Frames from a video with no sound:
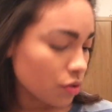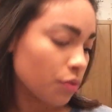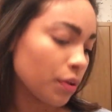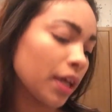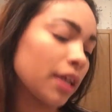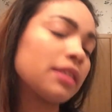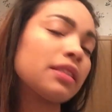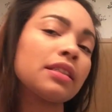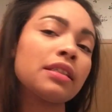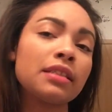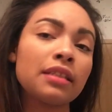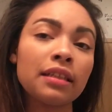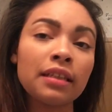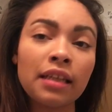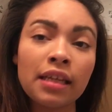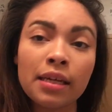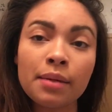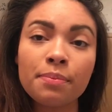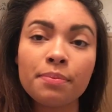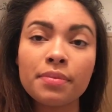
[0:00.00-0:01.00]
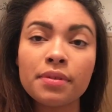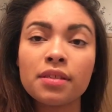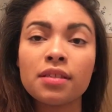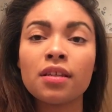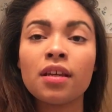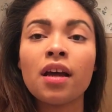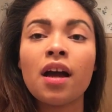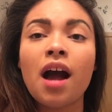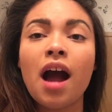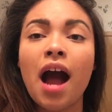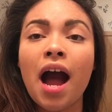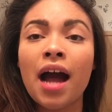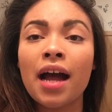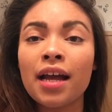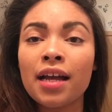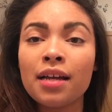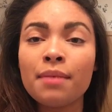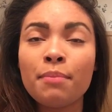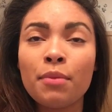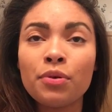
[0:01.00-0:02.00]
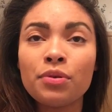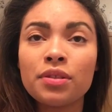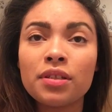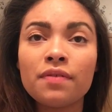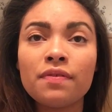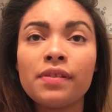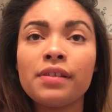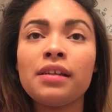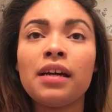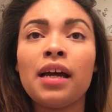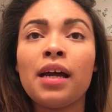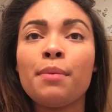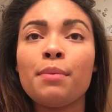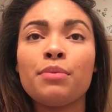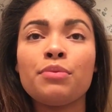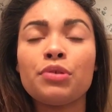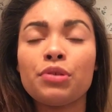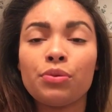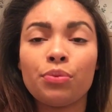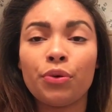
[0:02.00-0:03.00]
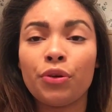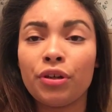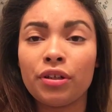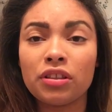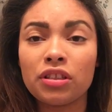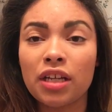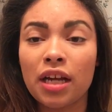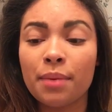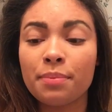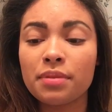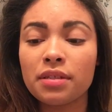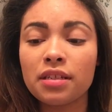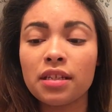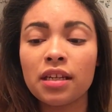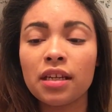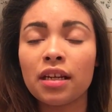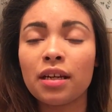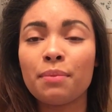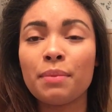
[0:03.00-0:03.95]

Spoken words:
So next is lips. Most of the time, I'm just wearing chapstick,